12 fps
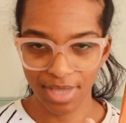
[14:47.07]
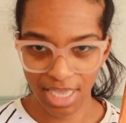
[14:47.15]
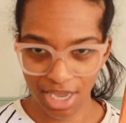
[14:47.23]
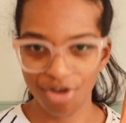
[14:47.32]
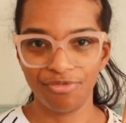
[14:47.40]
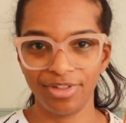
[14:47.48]

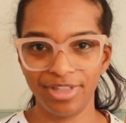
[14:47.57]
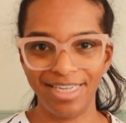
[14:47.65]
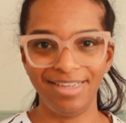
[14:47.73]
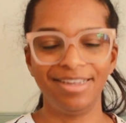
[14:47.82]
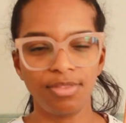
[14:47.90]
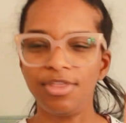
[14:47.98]
carefully.
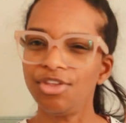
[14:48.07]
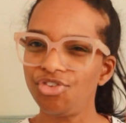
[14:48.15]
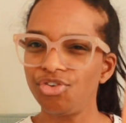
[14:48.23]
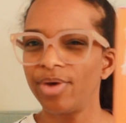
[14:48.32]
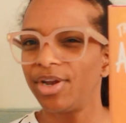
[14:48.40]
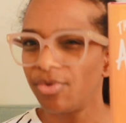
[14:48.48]
This
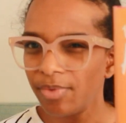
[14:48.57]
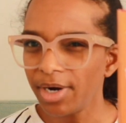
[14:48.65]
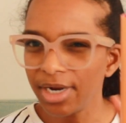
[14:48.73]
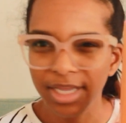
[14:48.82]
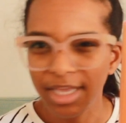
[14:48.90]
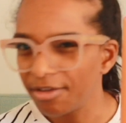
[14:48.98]
too, I don't want
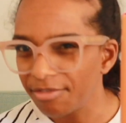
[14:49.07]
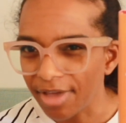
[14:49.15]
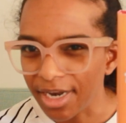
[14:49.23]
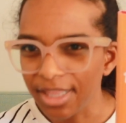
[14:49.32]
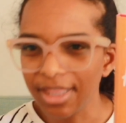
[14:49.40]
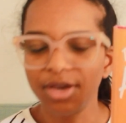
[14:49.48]
to give
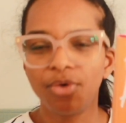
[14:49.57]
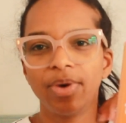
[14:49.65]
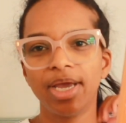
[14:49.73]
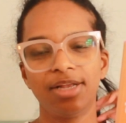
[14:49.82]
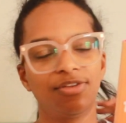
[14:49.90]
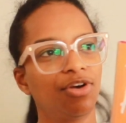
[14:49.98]
anything
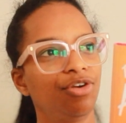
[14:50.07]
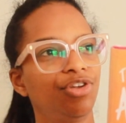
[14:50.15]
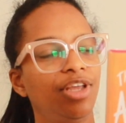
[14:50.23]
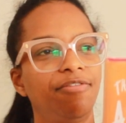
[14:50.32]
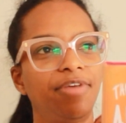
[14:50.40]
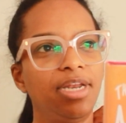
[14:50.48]
away. It's hard to
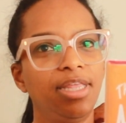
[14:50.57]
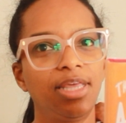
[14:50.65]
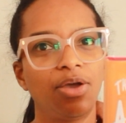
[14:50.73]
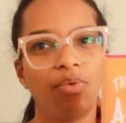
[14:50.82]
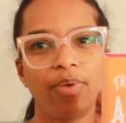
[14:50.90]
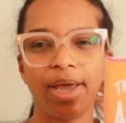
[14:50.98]
give
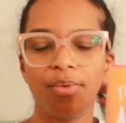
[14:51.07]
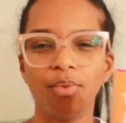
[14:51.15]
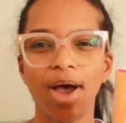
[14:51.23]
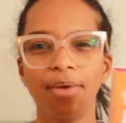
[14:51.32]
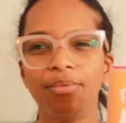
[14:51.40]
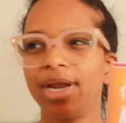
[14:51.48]
anything away.
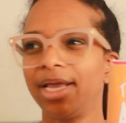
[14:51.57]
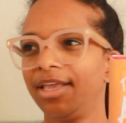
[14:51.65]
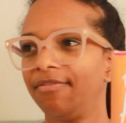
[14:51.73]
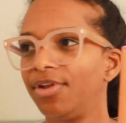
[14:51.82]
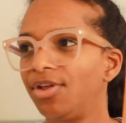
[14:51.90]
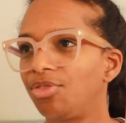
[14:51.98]
Why would I
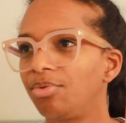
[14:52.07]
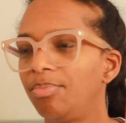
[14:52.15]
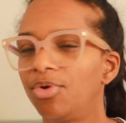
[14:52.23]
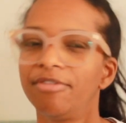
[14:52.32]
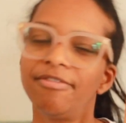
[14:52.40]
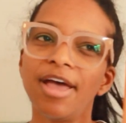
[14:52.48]
give it a
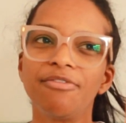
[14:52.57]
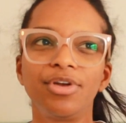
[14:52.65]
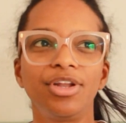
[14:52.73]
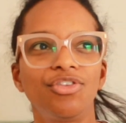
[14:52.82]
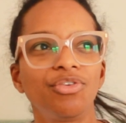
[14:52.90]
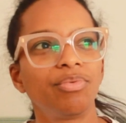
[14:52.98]
3.5
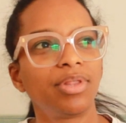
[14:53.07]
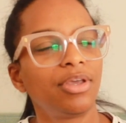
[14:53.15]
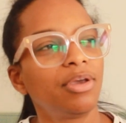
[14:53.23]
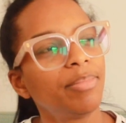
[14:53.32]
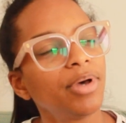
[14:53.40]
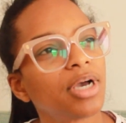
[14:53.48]
when it's a really
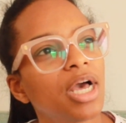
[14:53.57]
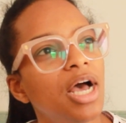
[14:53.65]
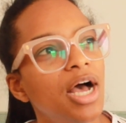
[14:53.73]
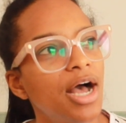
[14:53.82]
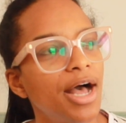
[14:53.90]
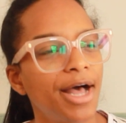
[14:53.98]
good book?
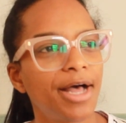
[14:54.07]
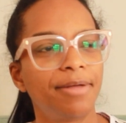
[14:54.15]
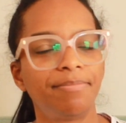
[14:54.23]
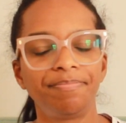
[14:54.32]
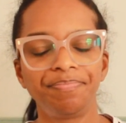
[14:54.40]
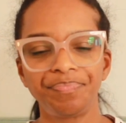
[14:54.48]

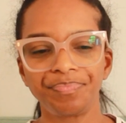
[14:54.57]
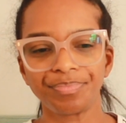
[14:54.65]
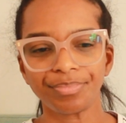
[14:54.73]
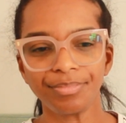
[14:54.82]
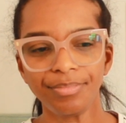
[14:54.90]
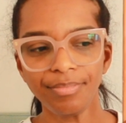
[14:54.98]

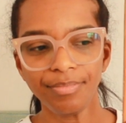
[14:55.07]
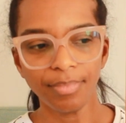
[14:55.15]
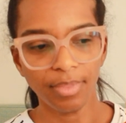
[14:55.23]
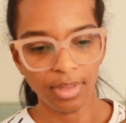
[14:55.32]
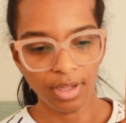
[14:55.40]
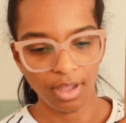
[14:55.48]

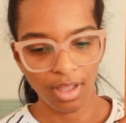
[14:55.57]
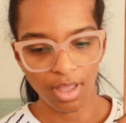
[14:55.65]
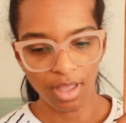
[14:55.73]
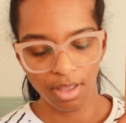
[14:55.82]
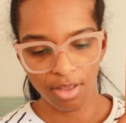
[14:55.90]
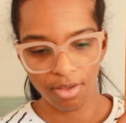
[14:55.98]

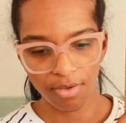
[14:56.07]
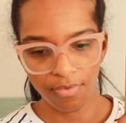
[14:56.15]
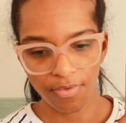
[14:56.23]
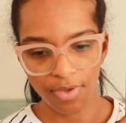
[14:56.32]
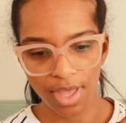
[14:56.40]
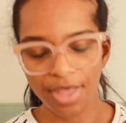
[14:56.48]

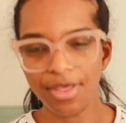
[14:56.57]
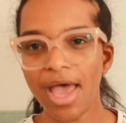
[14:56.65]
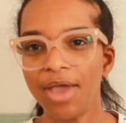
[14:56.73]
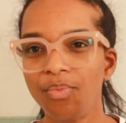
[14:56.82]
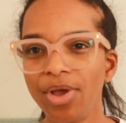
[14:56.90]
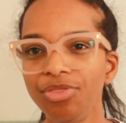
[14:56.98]

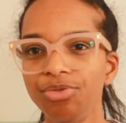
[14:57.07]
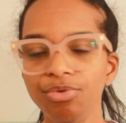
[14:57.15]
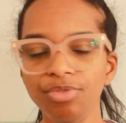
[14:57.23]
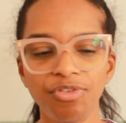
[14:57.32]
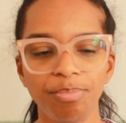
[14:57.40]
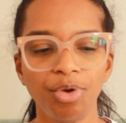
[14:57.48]
I went through
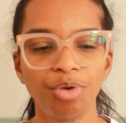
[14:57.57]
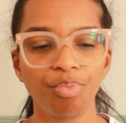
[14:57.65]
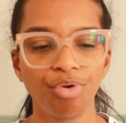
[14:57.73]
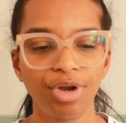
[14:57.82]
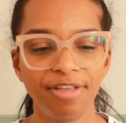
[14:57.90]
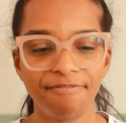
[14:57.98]
this book
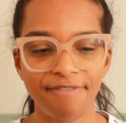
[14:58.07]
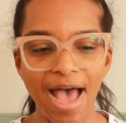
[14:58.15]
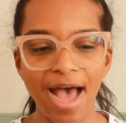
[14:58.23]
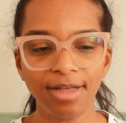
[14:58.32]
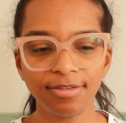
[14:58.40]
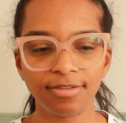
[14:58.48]
pretty
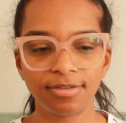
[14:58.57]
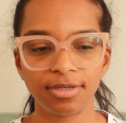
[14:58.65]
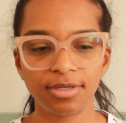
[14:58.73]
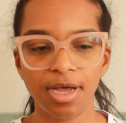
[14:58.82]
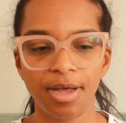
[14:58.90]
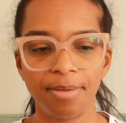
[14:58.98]

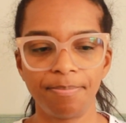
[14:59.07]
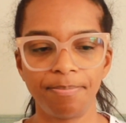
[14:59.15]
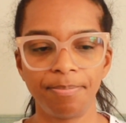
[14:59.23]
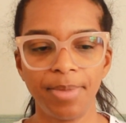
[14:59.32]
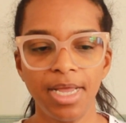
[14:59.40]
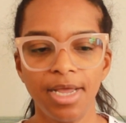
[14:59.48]
fast.
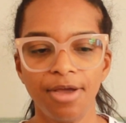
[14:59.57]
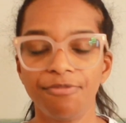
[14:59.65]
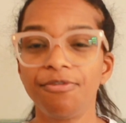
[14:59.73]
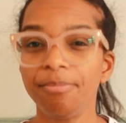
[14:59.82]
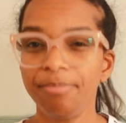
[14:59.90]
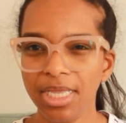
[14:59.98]

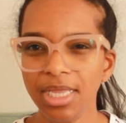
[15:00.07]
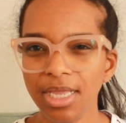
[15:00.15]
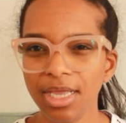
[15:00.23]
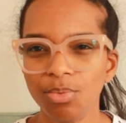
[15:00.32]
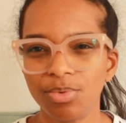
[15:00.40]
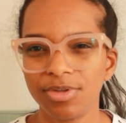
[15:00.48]
For me,
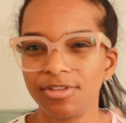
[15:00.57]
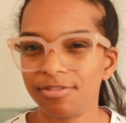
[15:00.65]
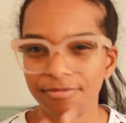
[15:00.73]
it was